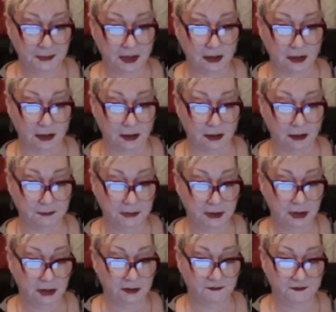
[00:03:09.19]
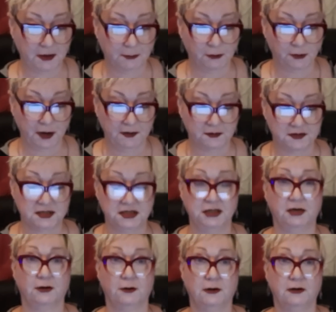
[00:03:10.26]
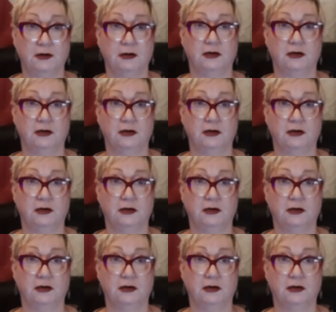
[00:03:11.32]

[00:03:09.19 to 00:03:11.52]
In February this year,